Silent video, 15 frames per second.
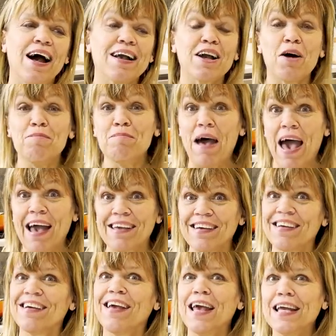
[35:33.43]
come back
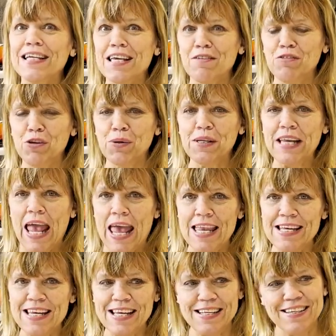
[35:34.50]
and give you an
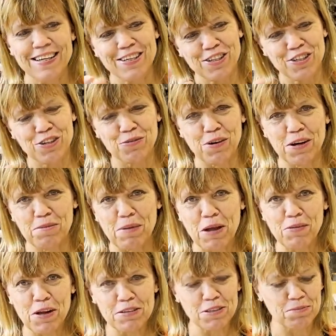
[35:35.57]
ending to one of my
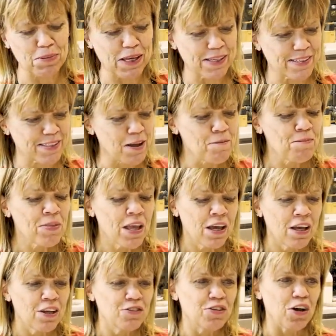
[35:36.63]
recipes.
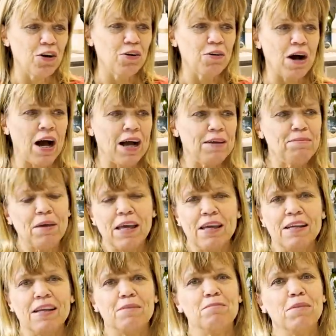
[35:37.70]
So I
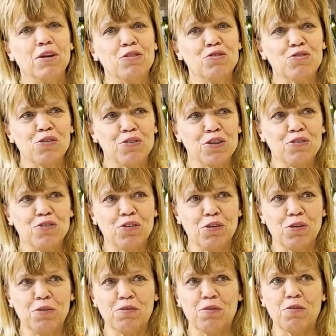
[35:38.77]
made minestrone
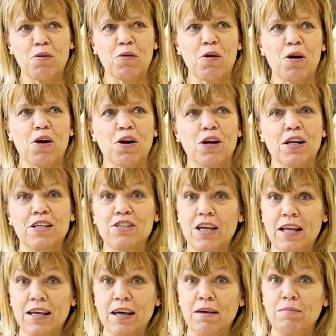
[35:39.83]
soup for
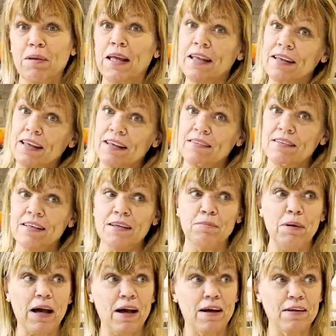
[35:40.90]
Jacob and Izzy
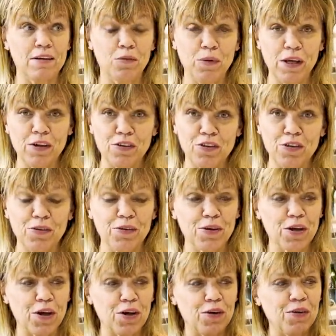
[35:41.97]
about a week or two
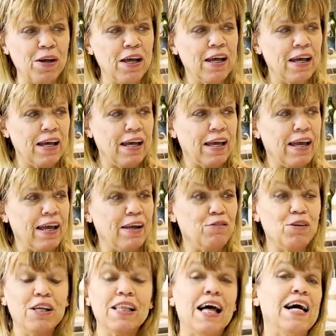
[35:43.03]
ago and
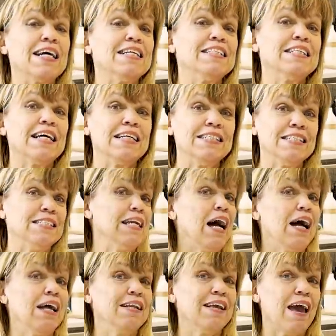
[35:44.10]
realized I did
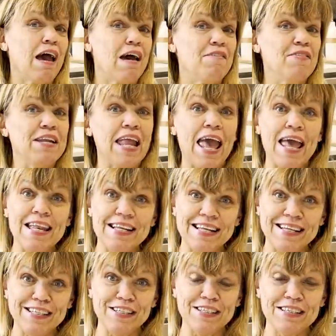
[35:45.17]
not have an
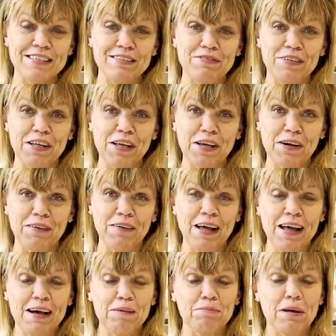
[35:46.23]
ending to this video.
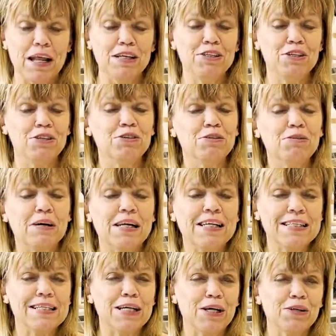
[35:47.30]
But I do want
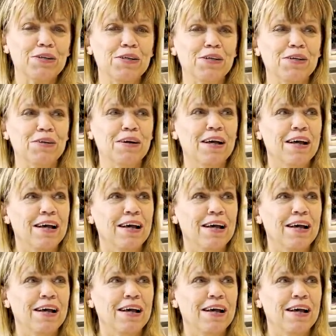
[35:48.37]
to tell you,